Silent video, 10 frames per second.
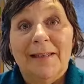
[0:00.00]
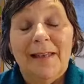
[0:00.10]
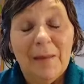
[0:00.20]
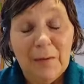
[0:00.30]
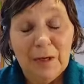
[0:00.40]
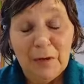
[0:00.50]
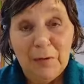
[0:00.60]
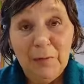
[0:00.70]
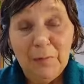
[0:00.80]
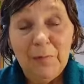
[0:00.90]
let me
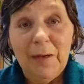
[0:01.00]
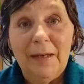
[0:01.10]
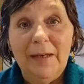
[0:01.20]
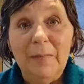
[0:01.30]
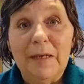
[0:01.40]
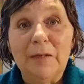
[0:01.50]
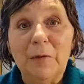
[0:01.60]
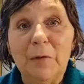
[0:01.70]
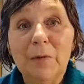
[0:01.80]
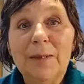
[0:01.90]
know any
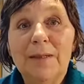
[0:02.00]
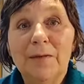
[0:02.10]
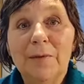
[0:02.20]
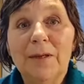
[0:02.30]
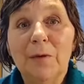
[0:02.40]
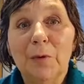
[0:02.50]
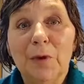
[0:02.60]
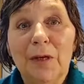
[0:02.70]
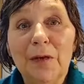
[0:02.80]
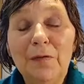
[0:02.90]
mentors that are in your
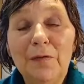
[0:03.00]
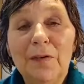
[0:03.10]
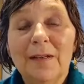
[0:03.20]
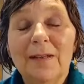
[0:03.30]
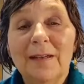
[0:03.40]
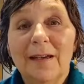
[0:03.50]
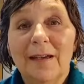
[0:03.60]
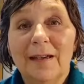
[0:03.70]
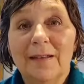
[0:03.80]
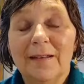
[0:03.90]
life,
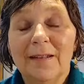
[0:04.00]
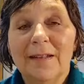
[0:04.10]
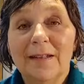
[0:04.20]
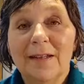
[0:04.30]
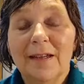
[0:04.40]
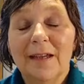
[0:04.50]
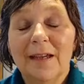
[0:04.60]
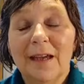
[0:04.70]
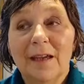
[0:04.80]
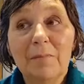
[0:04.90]
and
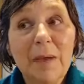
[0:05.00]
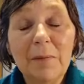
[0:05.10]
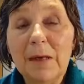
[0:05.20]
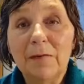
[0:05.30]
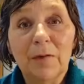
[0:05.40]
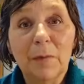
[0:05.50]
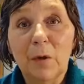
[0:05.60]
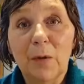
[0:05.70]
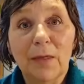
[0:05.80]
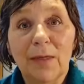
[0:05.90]
maybe give them a
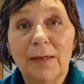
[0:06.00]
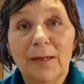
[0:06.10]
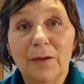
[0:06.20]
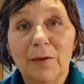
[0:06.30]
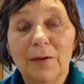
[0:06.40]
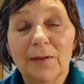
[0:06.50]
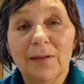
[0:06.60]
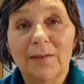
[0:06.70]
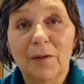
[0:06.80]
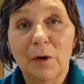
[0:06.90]
quick thank you
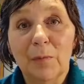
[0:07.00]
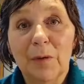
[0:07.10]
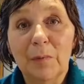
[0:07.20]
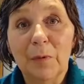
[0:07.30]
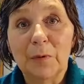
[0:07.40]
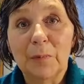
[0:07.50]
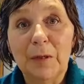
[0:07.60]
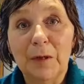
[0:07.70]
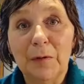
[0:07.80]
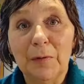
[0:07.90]
in the comment box
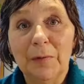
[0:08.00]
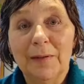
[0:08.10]
below.